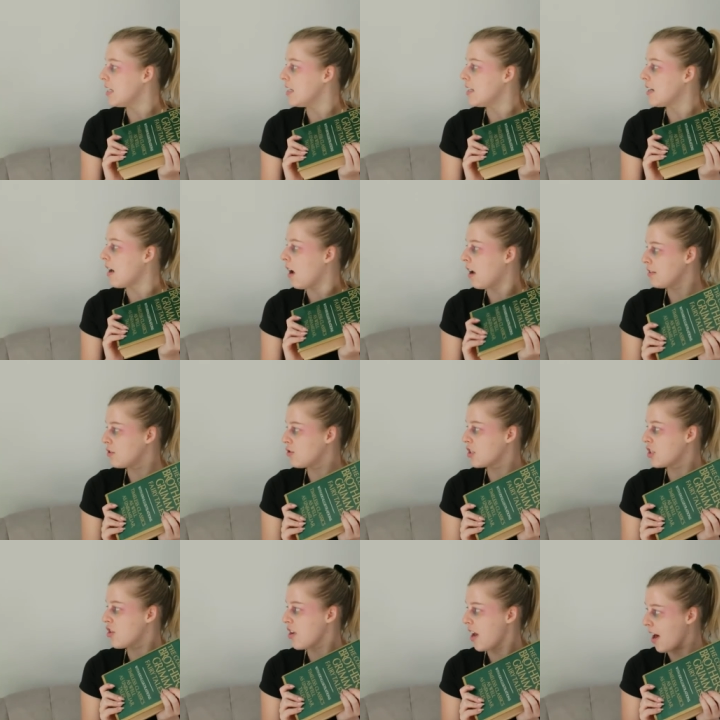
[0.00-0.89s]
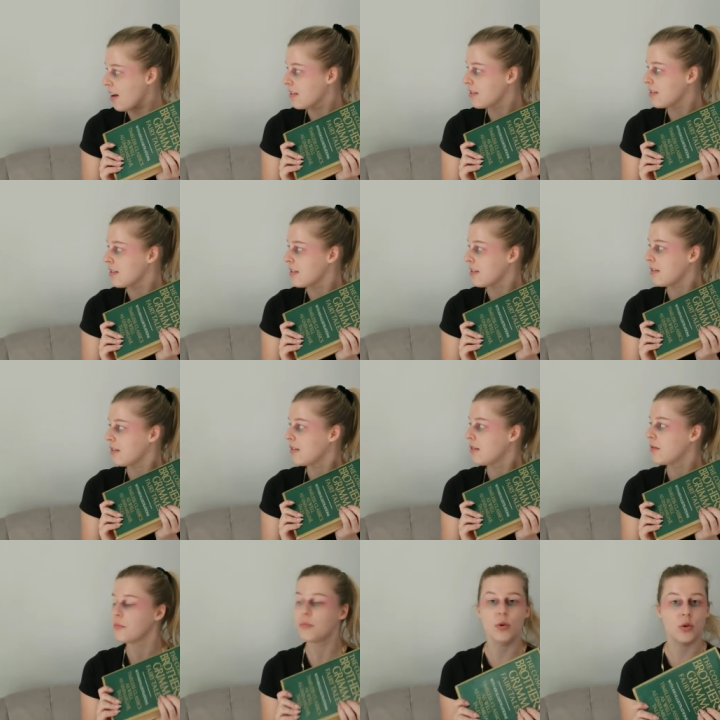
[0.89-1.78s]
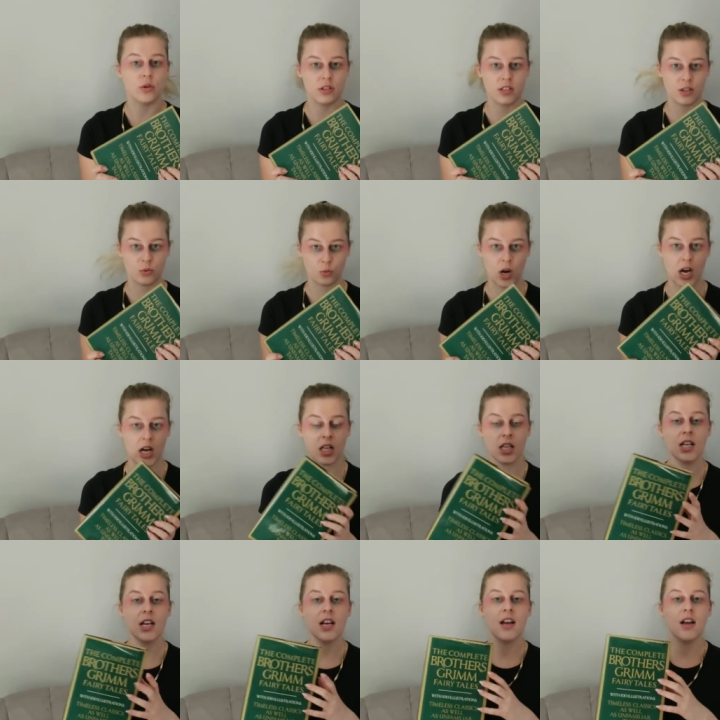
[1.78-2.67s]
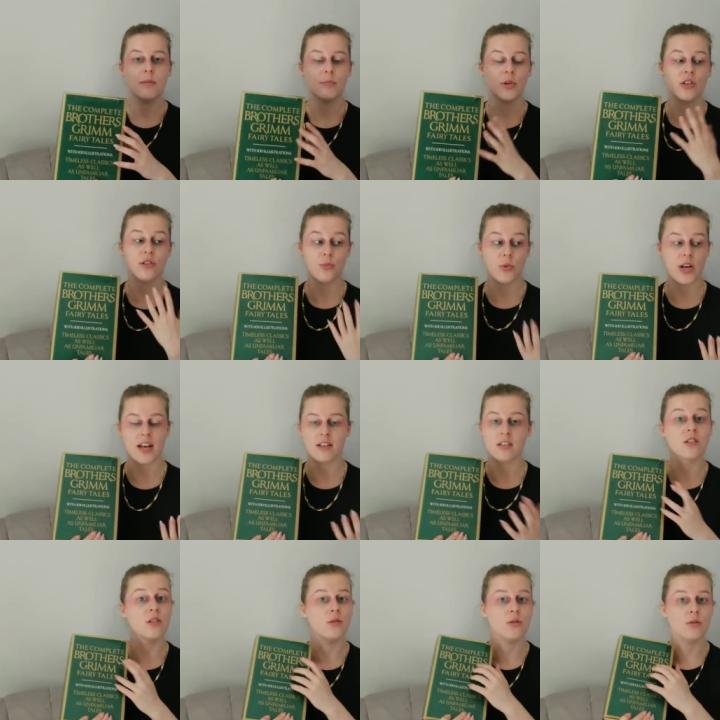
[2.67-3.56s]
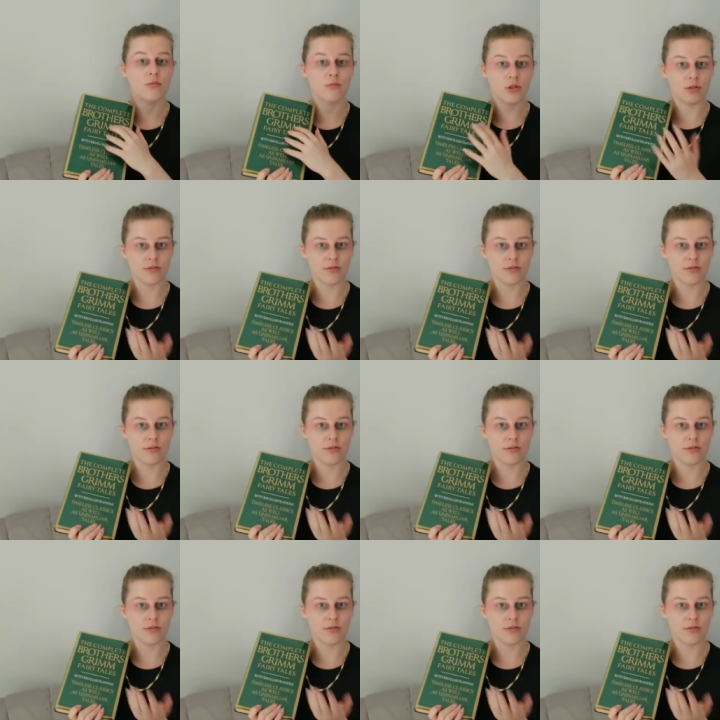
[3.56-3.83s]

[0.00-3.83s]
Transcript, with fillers: the Hans Christian Andersen books as well because we had to